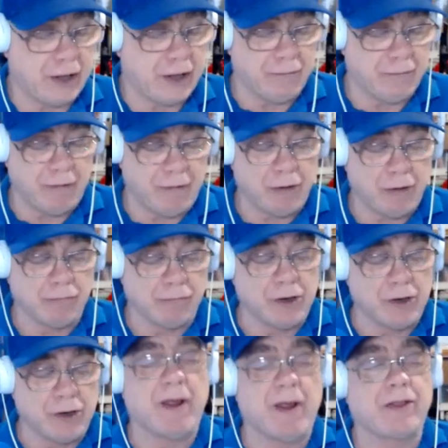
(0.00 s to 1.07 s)
and we don't want
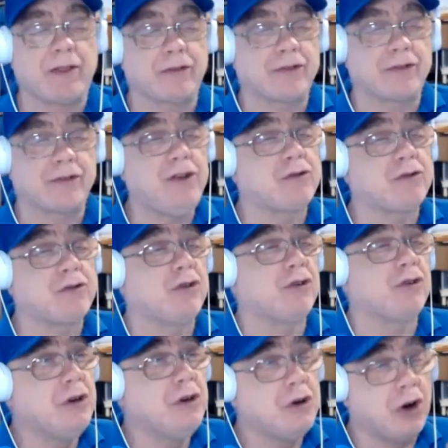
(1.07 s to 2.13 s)
to make the
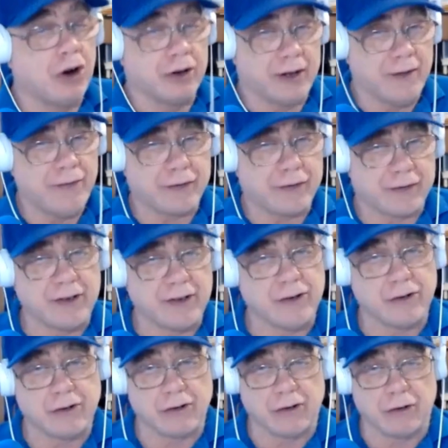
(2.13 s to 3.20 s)
syndrome or give the
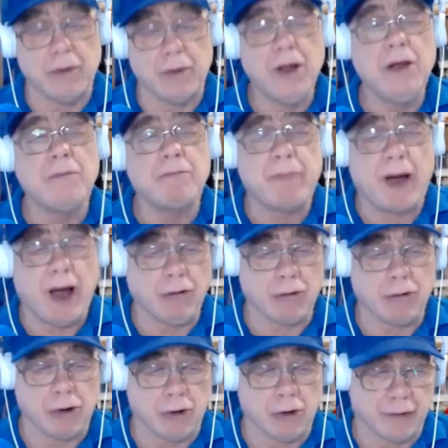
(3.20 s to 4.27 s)
syndrome
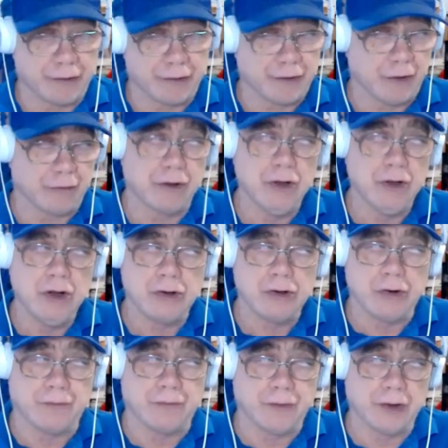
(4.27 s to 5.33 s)
power over ourselves
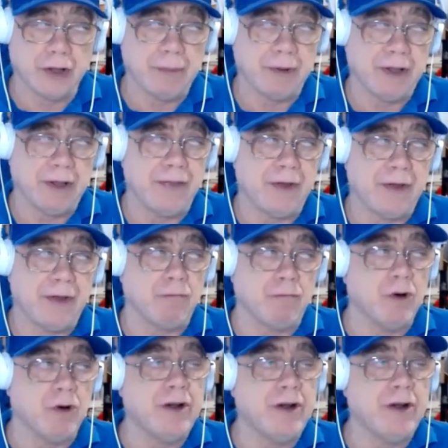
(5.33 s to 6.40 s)
to fully believe that
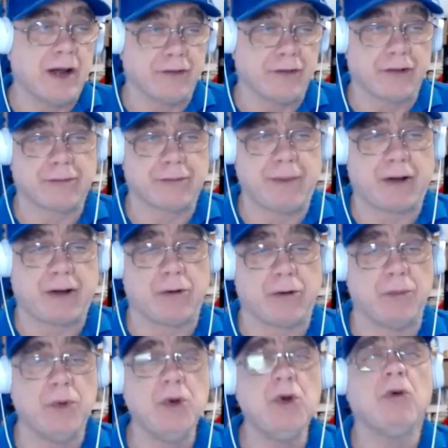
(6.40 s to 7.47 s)
we're not on the
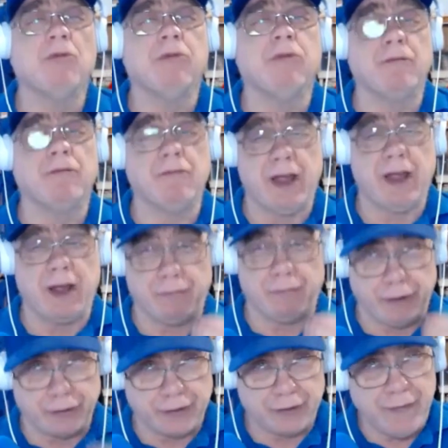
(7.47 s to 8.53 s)
spectrum. When we have
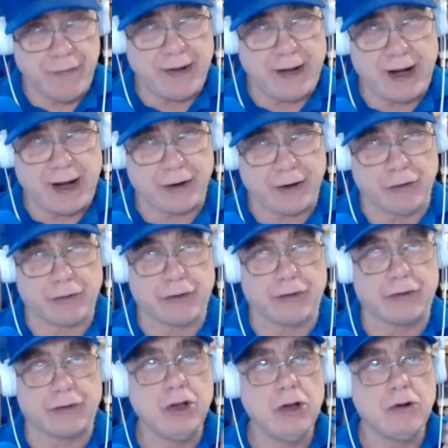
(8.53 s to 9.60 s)
received that
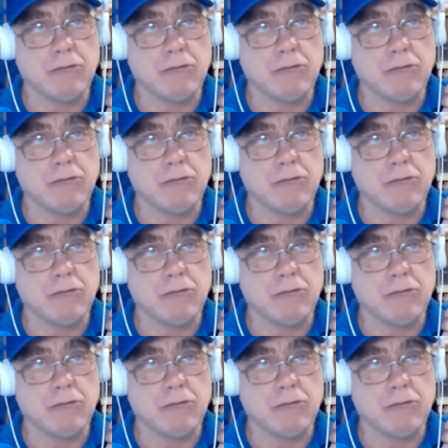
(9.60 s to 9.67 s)
diagnosis,